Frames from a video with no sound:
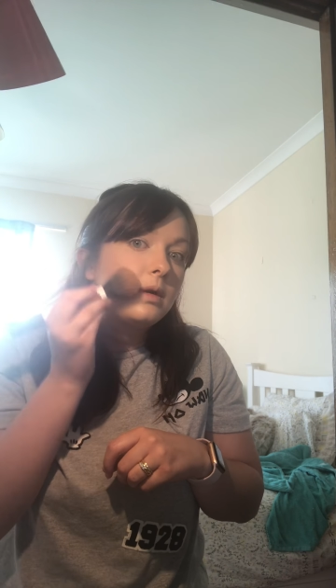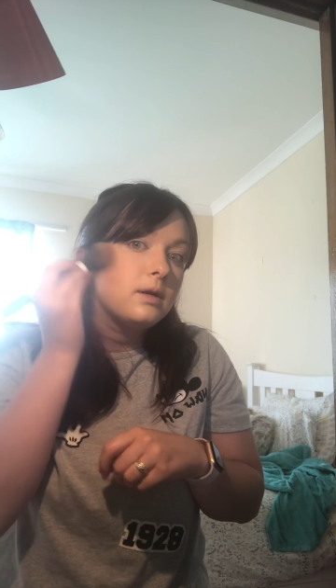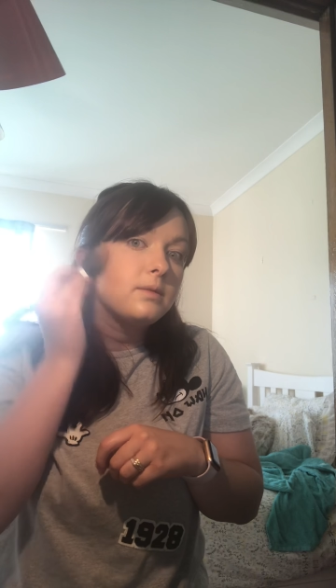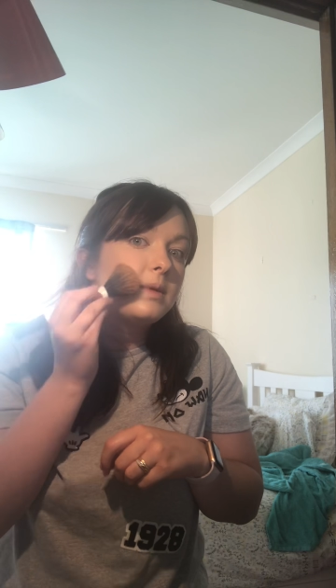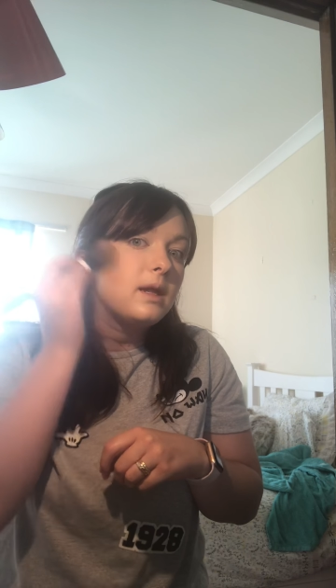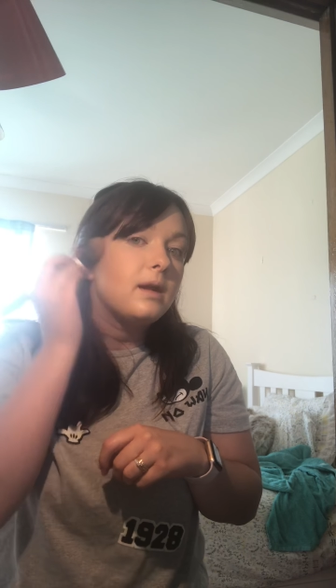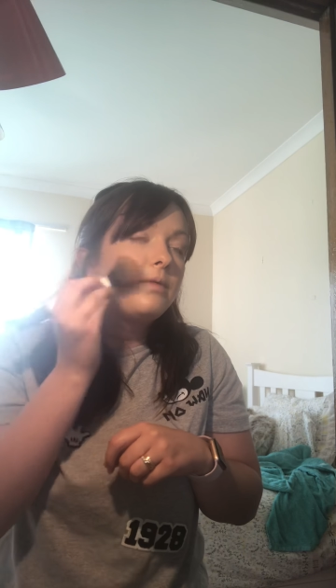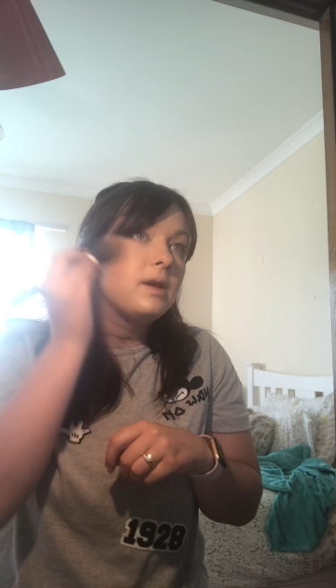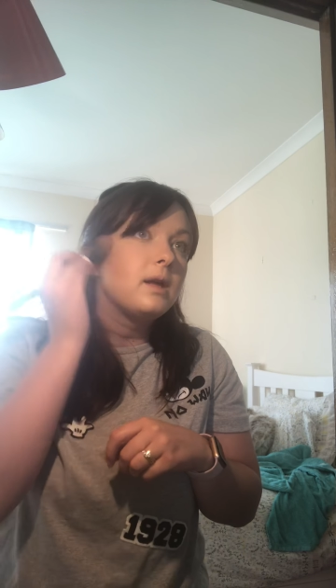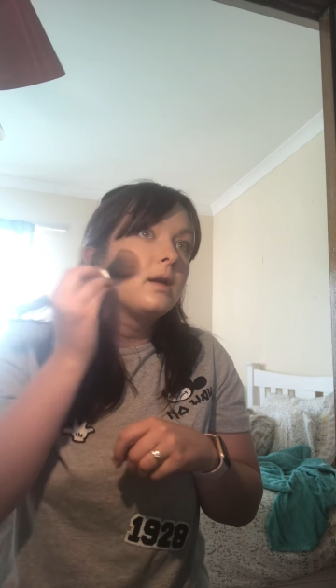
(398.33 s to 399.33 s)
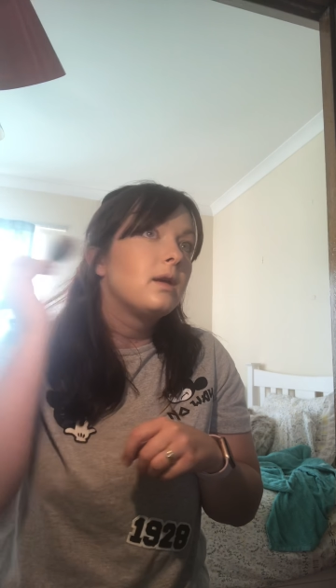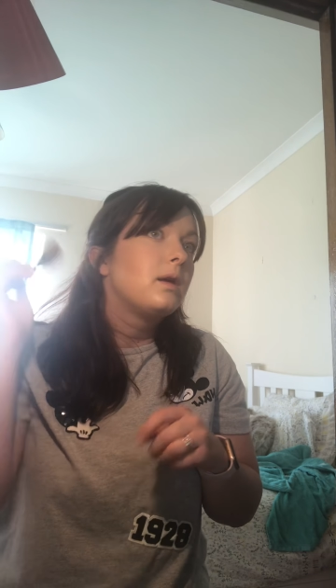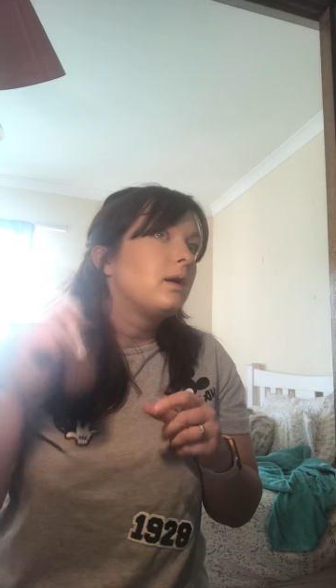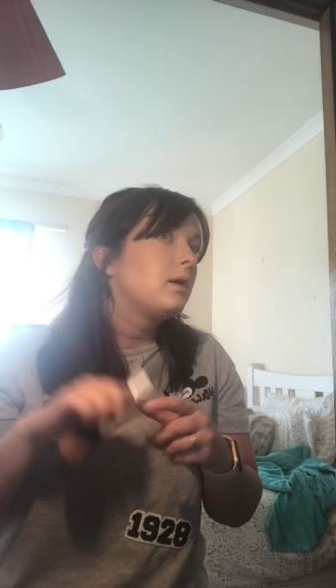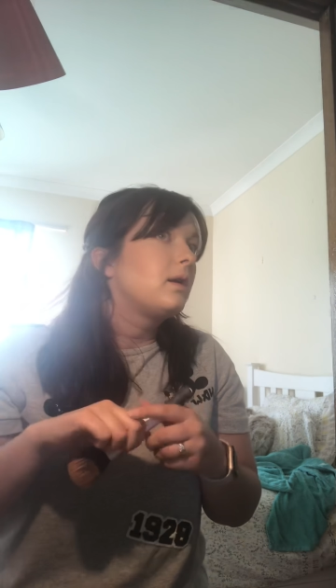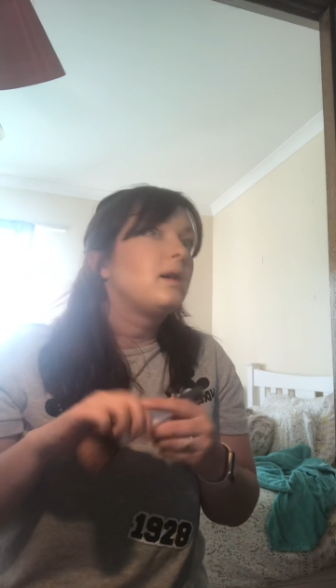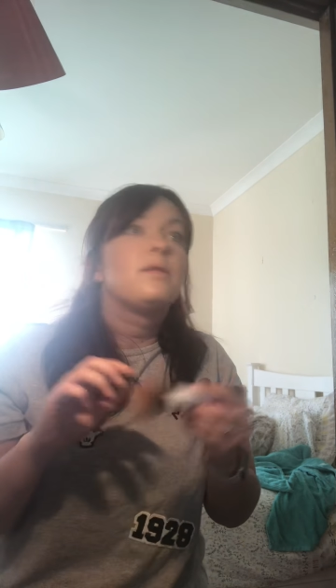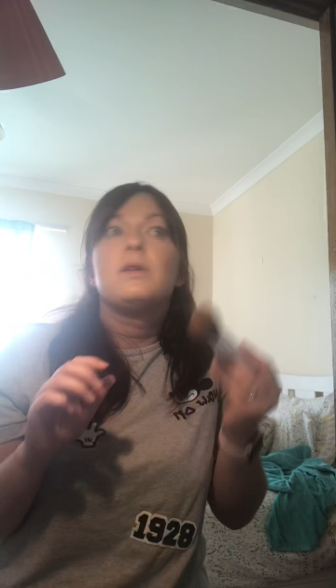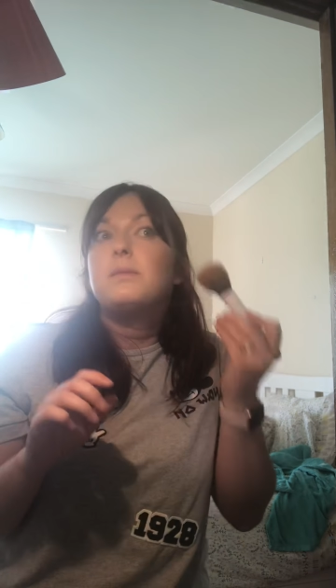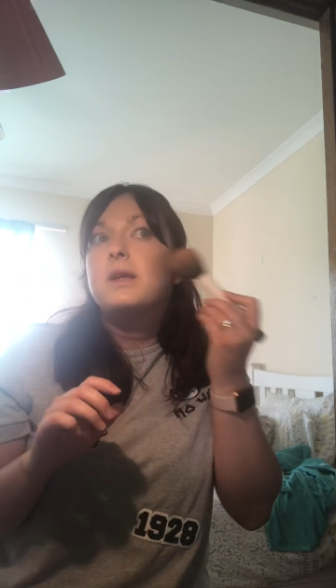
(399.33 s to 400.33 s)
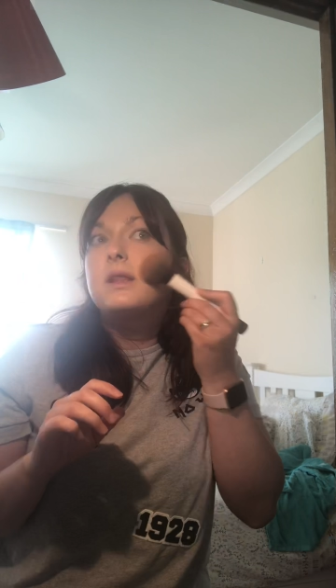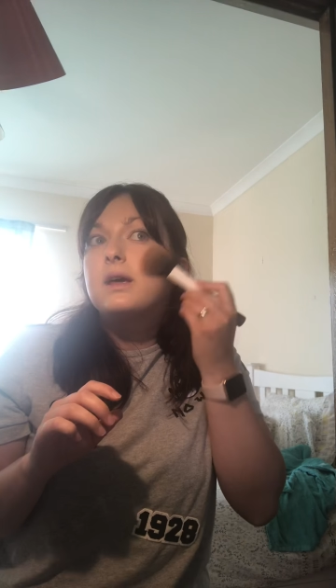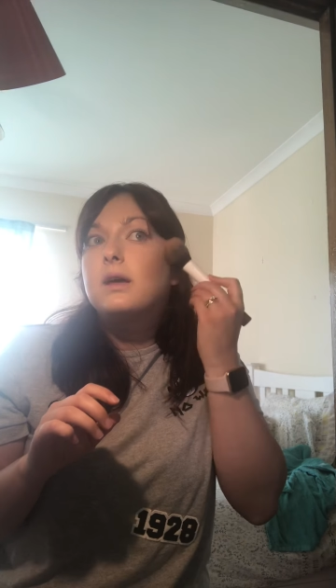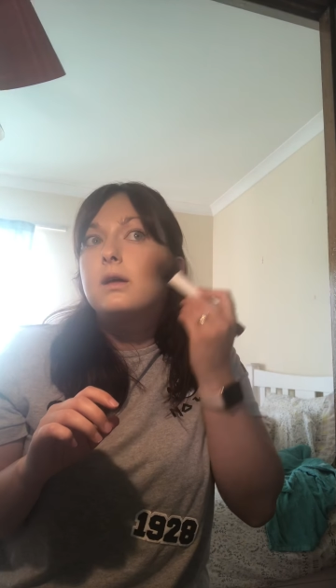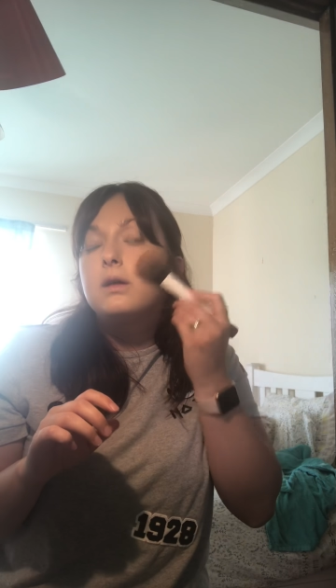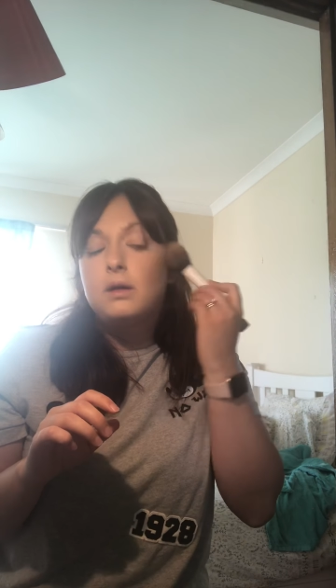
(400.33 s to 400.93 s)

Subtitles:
gives me that lovely bit there.